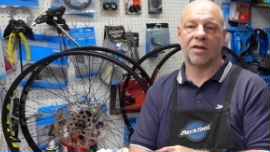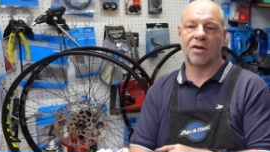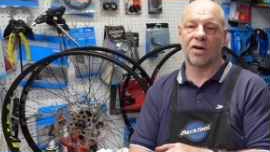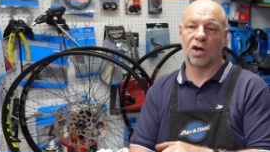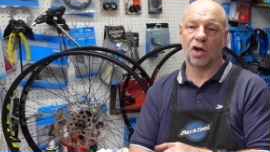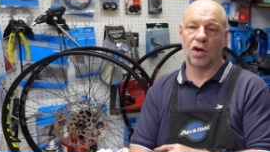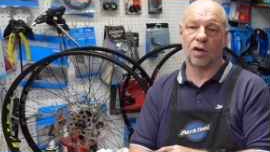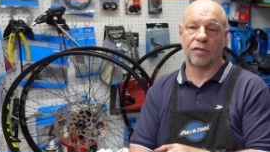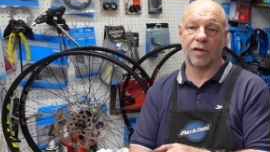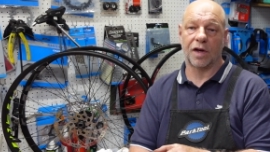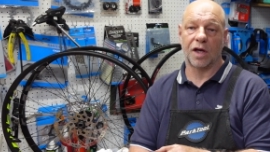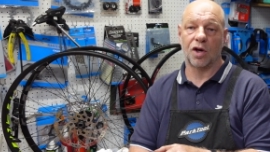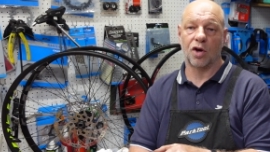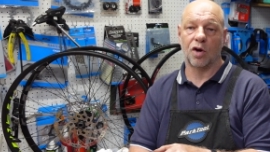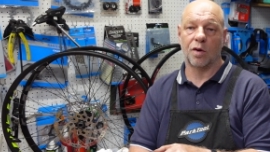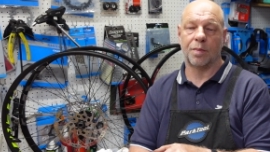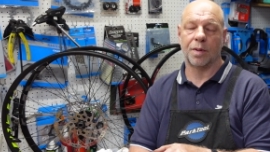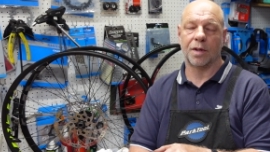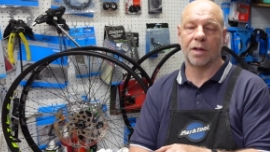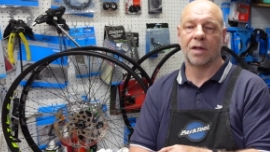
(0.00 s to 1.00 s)
They're a lovely
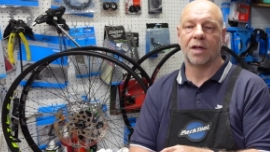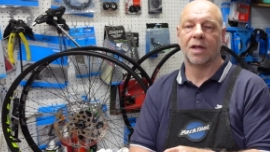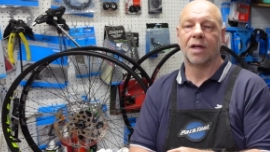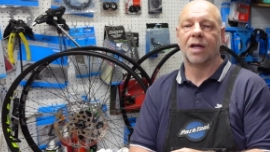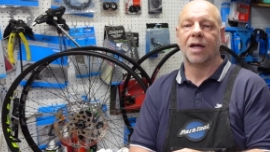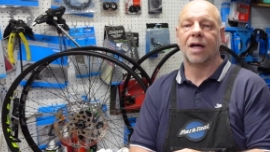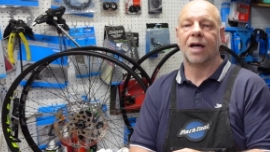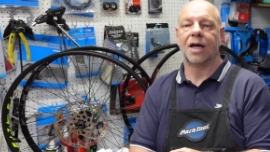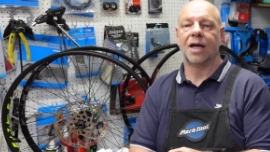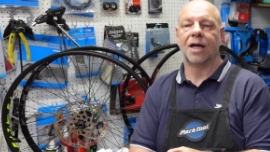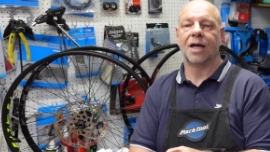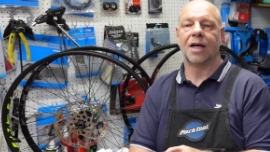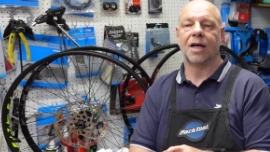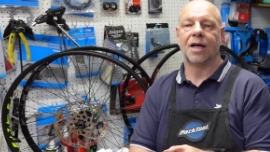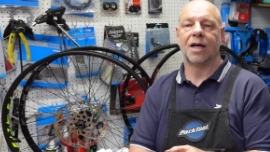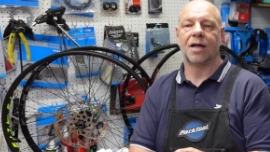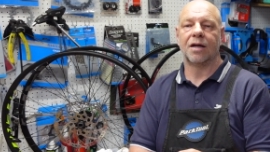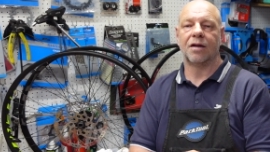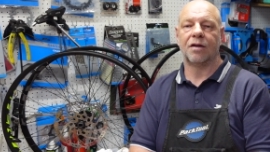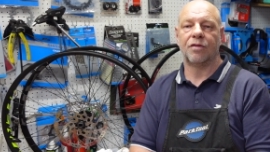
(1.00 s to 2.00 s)
hub,
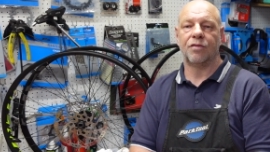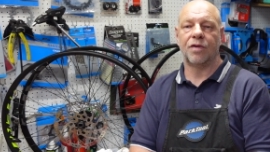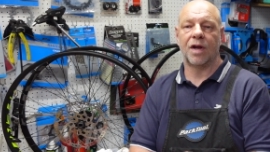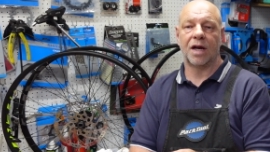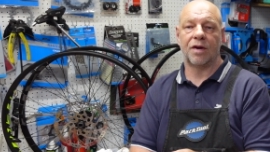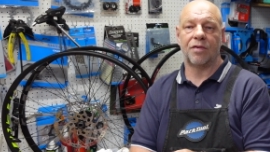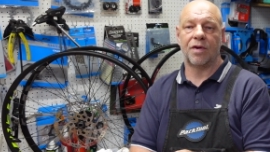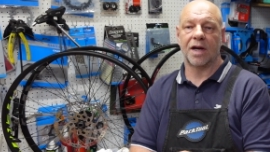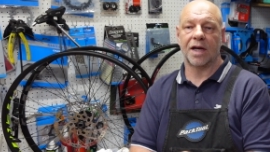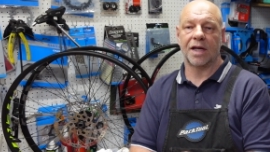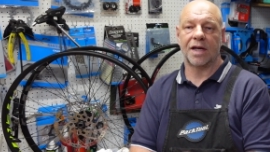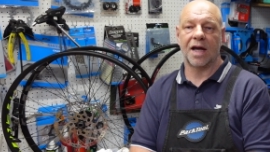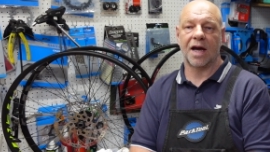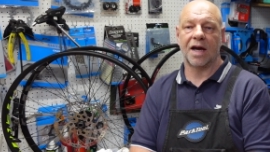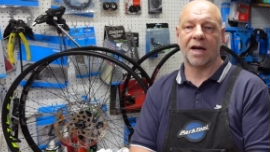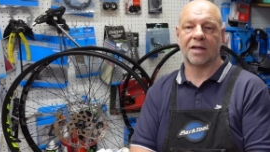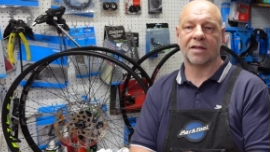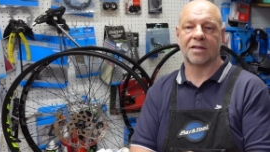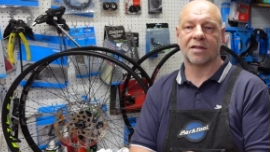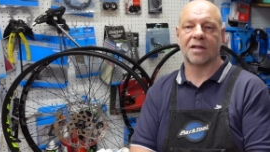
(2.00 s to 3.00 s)
uh, really really
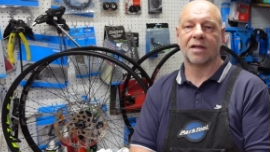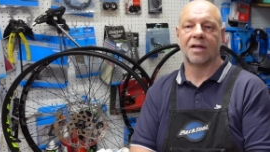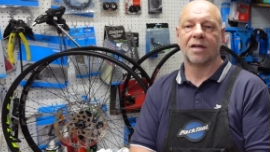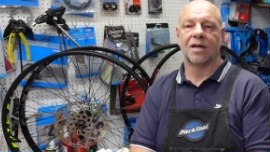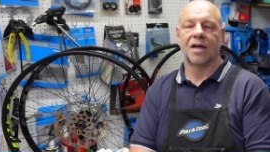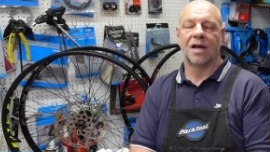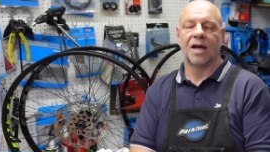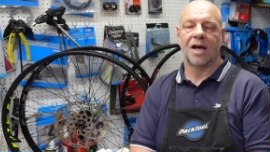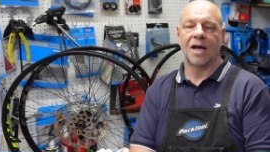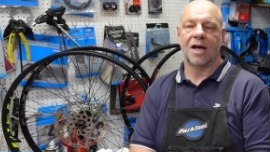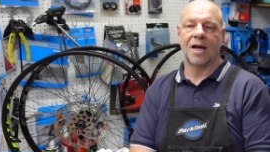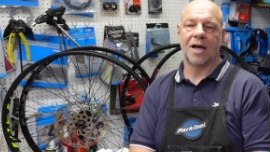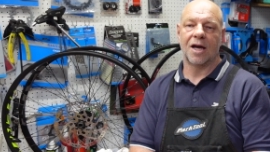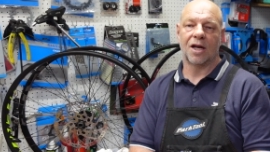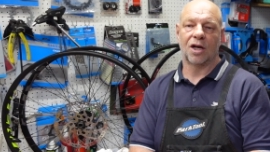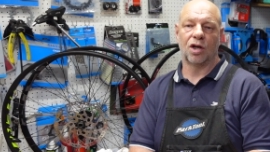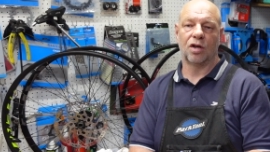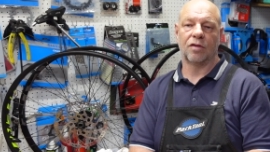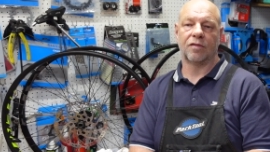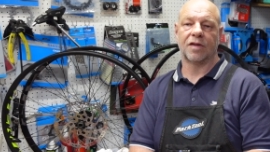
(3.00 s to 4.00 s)
nice
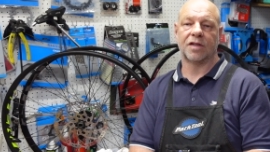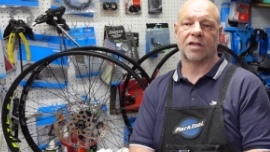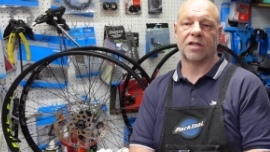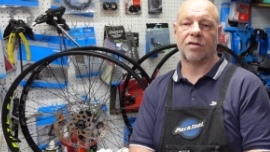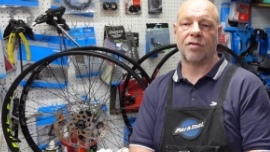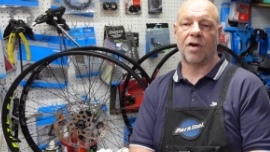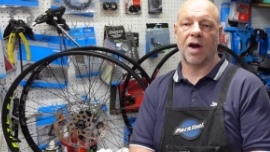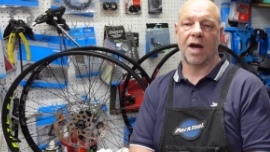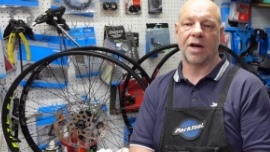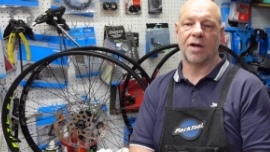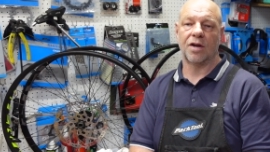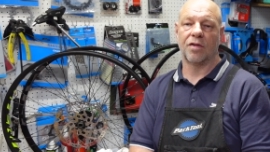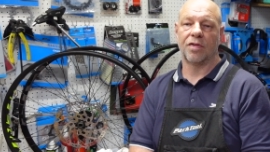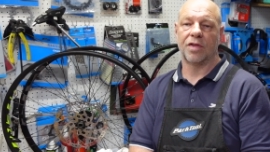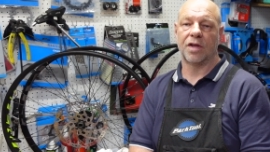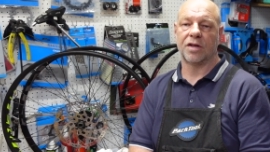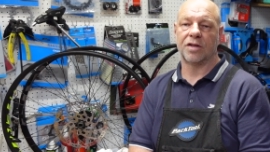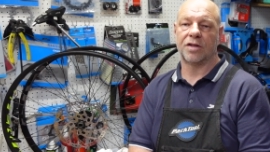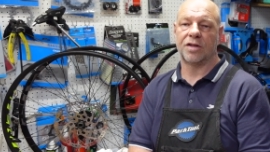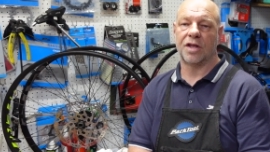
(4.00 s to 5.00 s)
and lovely to ride
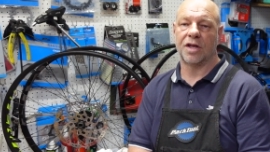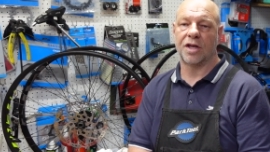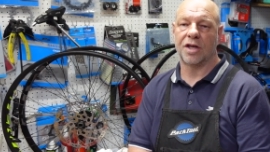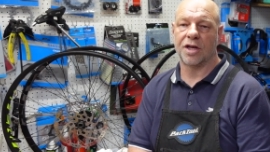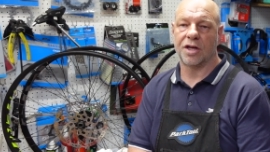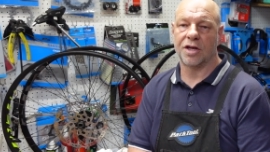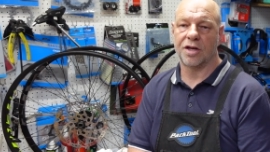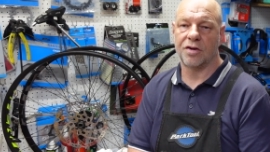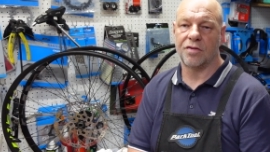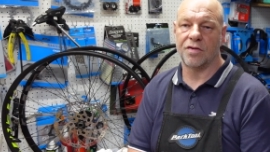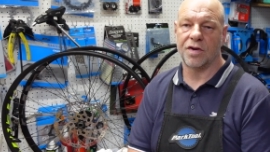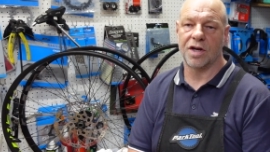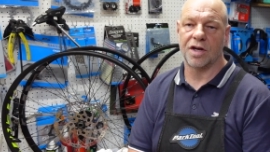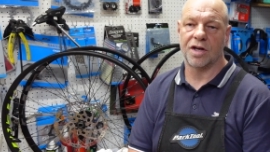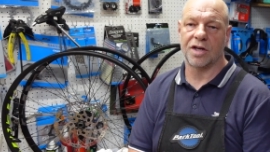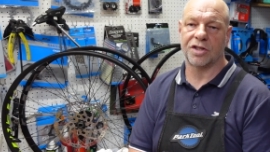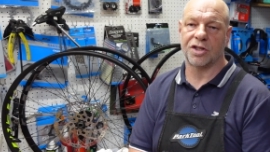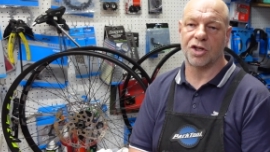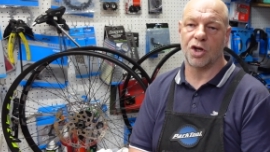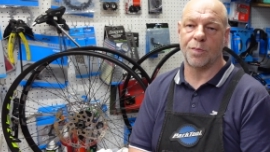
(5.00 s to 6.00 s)
on. The the
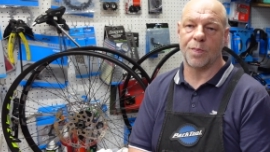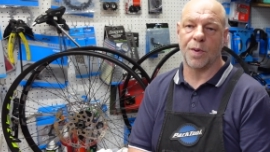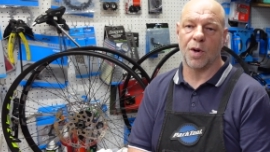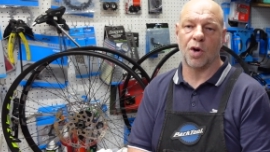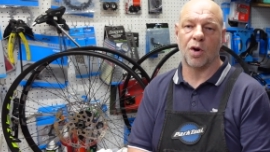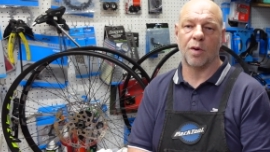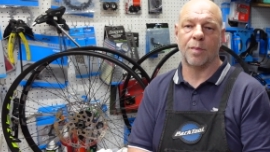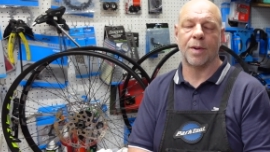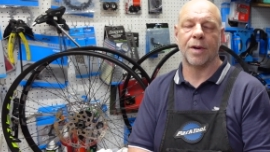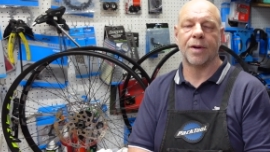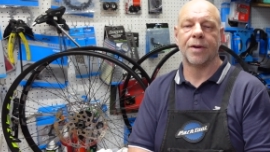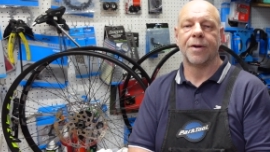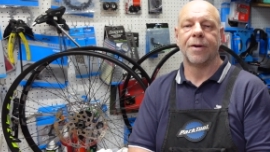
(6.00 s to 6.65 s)
a super hub.